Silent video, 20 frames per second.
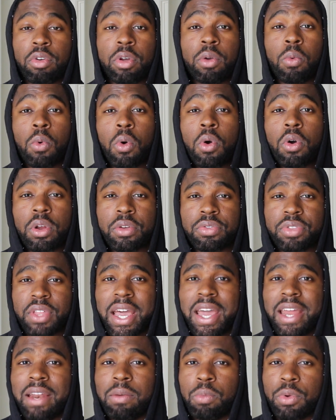rewarded
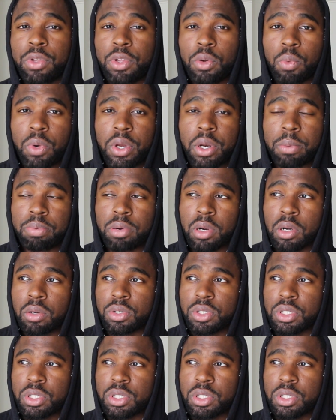that when you win a pro